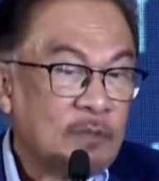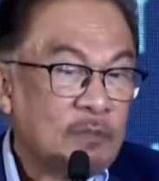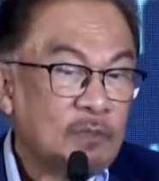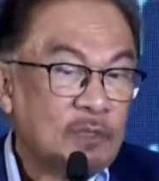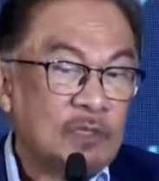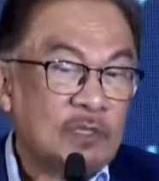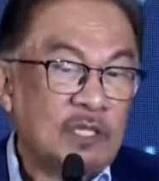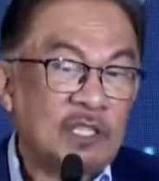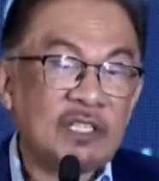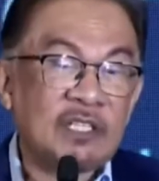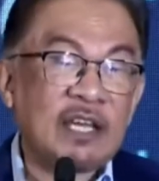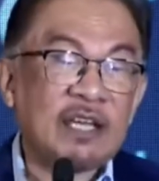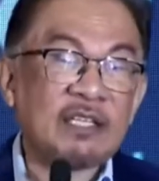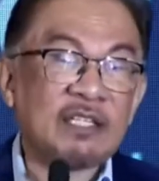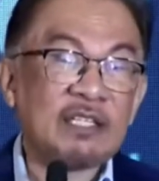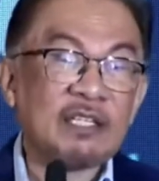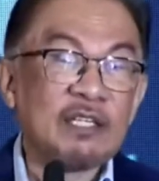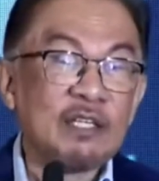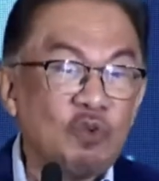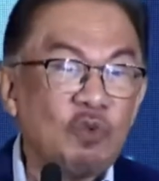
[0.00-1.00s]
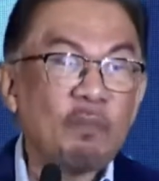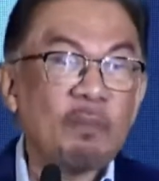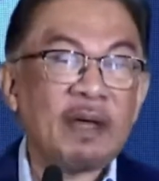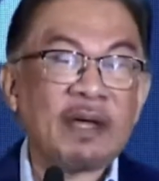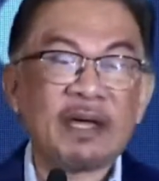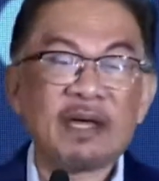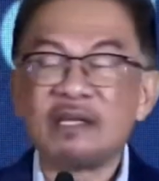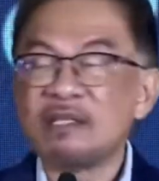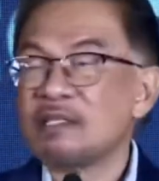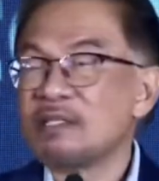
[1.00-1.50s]
suggest new
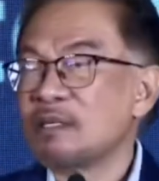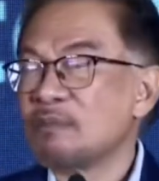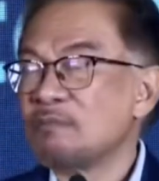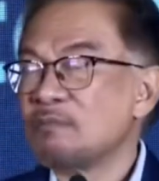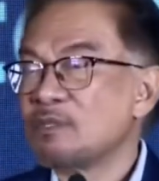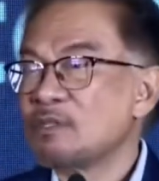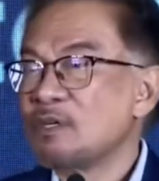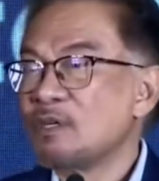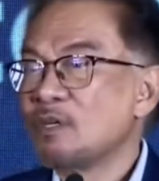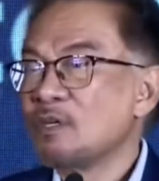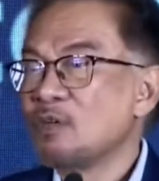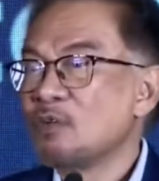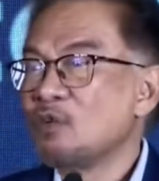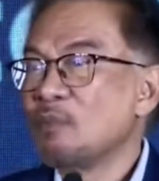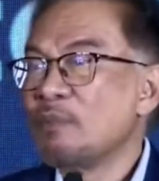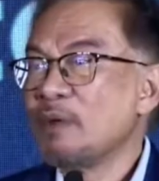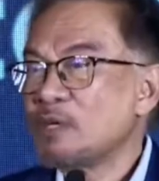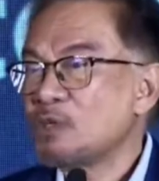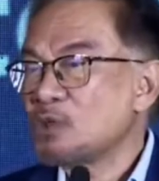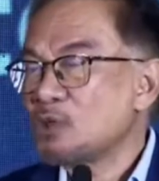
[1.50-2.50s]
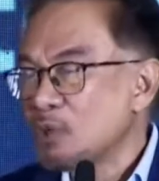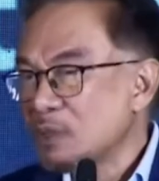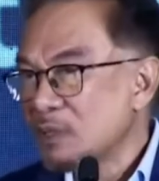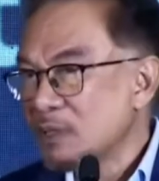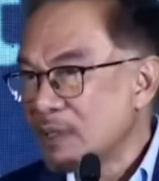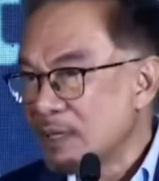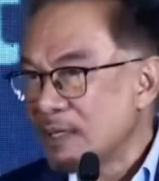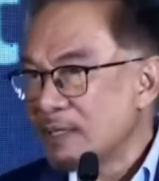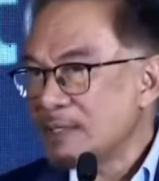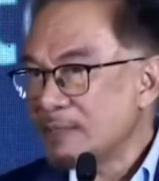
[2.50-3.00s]
mechanisms to make sure
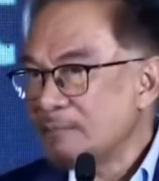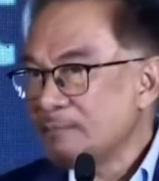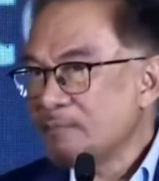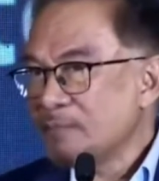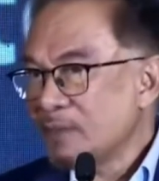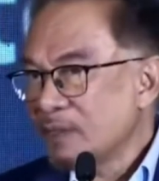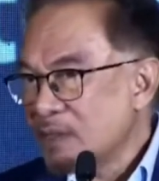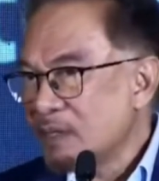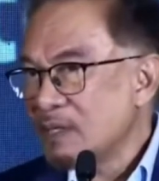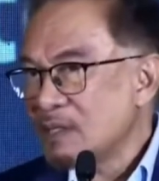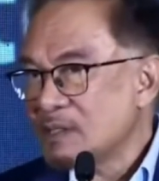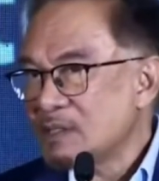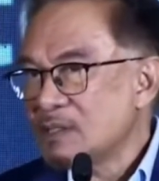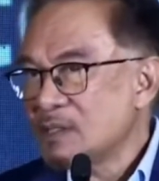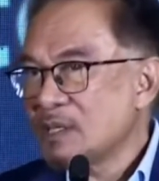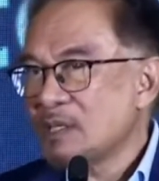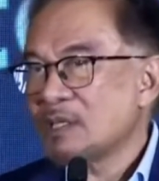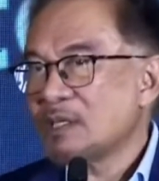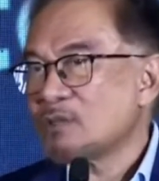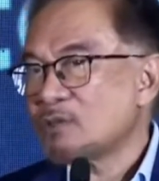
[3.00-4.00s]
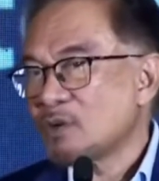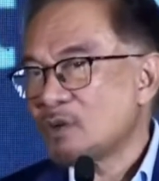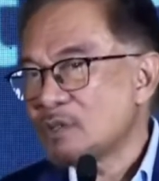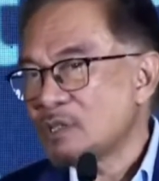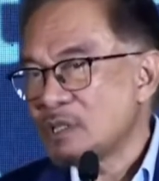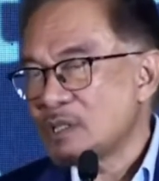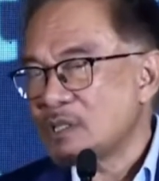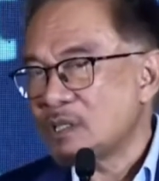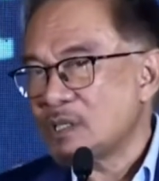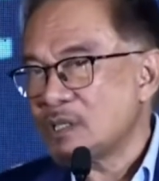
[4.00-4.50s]
that these
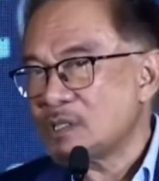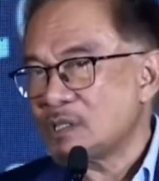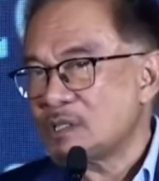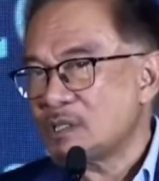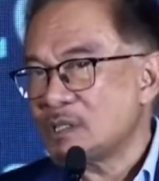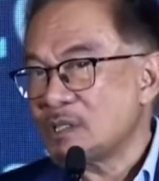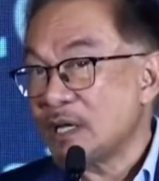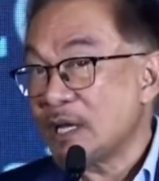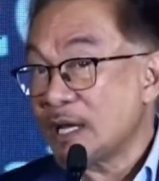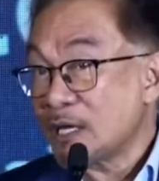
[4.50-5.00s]
atrocities